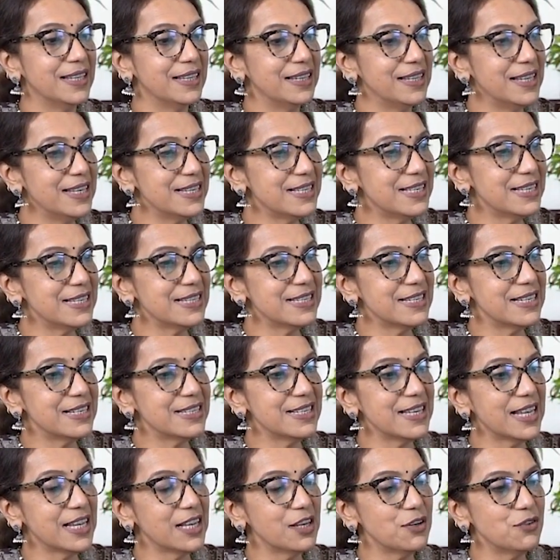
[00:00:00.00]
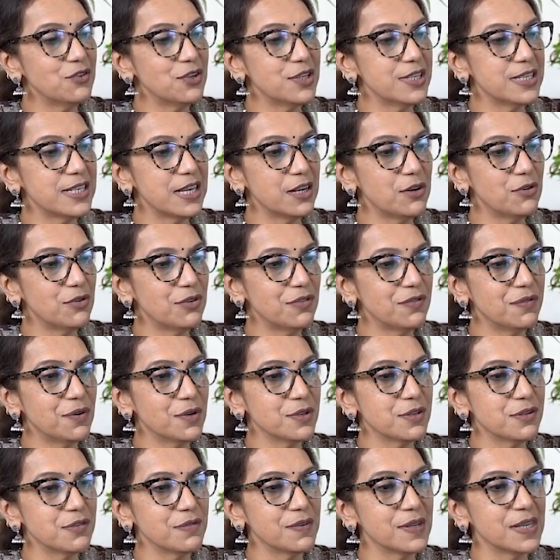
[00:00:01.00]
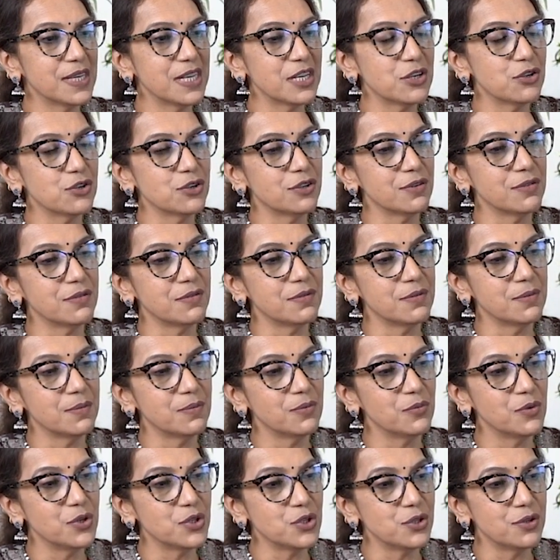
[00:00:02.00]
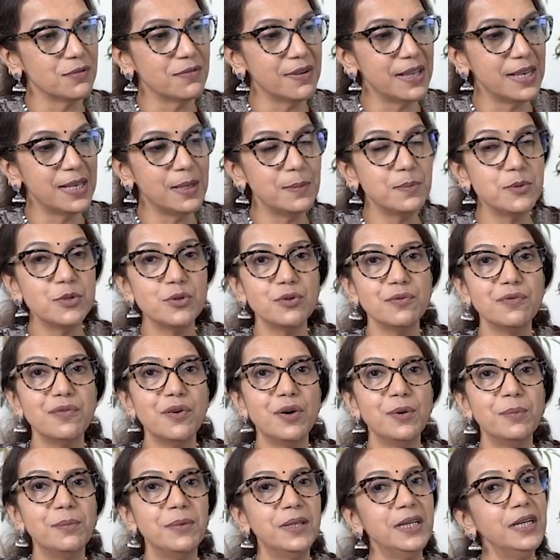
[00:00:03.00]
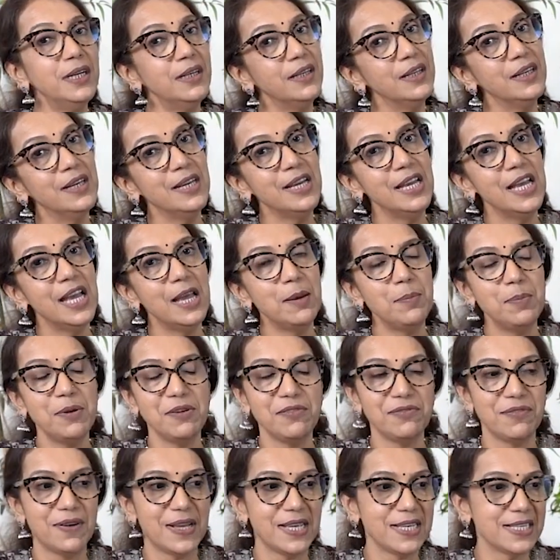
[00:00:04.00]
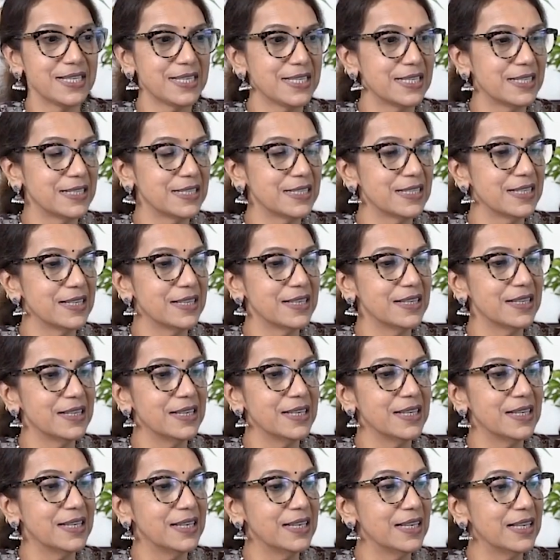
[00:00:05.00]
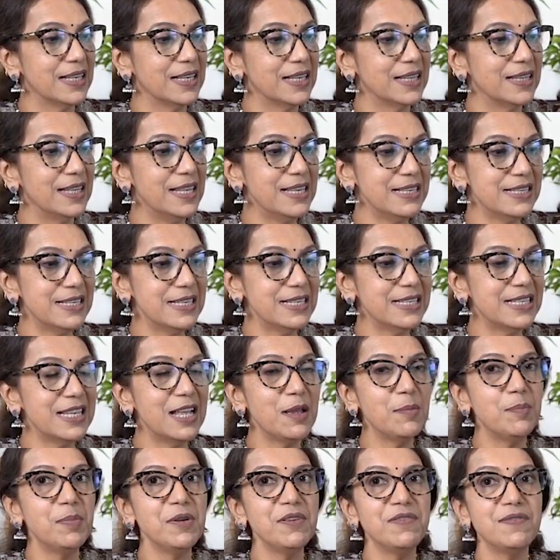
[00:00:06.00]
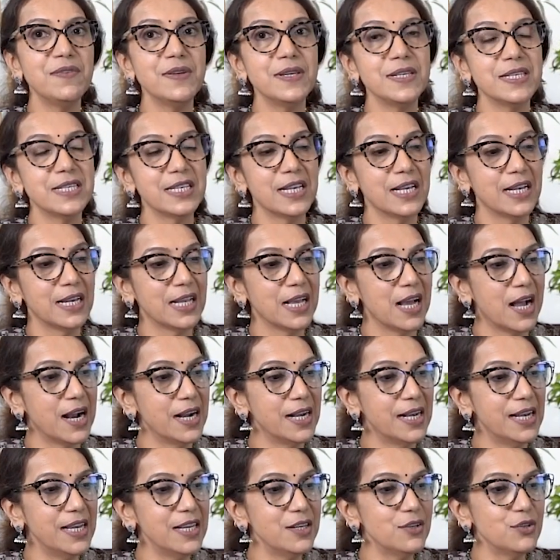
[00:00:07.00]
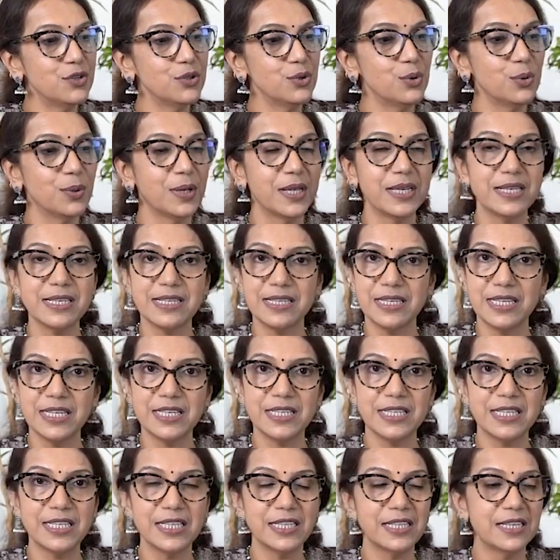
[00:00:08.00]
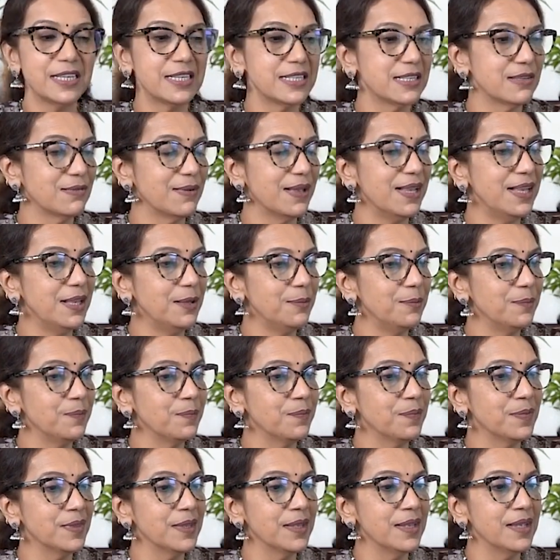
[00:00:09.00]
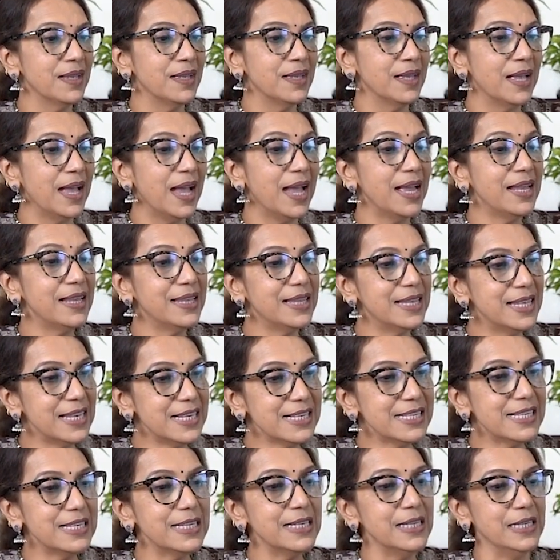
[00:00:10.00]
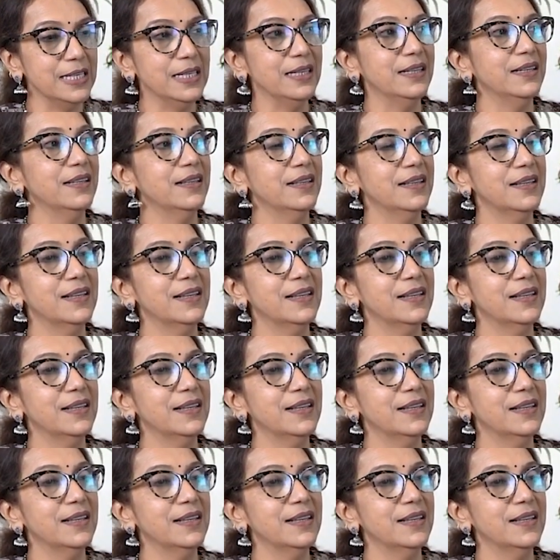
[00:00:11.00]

This is the secondary center of ossification which develops to form the epiphysis. This is the epiphyseal cartilage. You can see it here as well. And this here